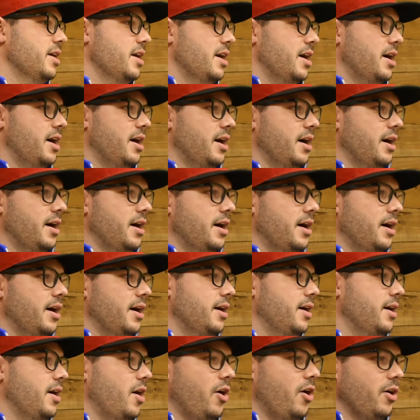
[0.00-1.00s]

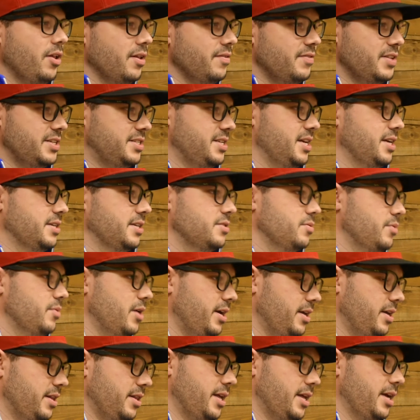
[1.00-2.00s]
All of these things,
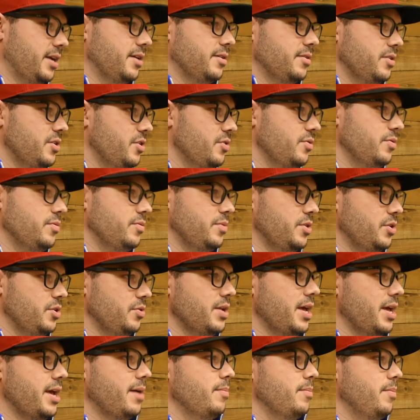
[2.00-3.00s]
right? Like you
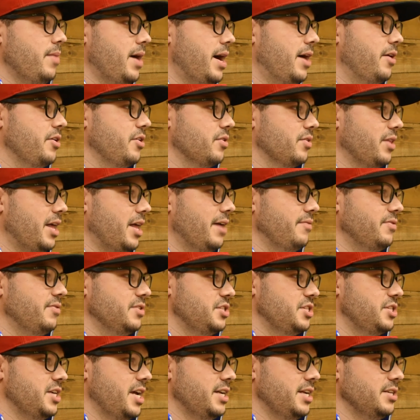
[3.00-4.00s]
name how your life has
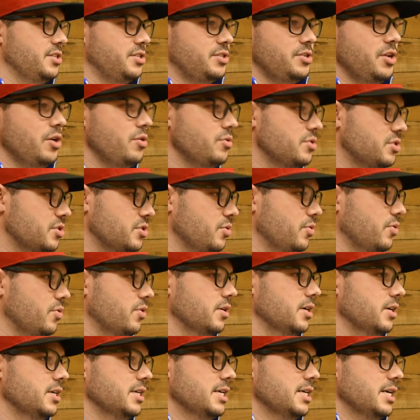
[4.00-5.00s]
changed. No school.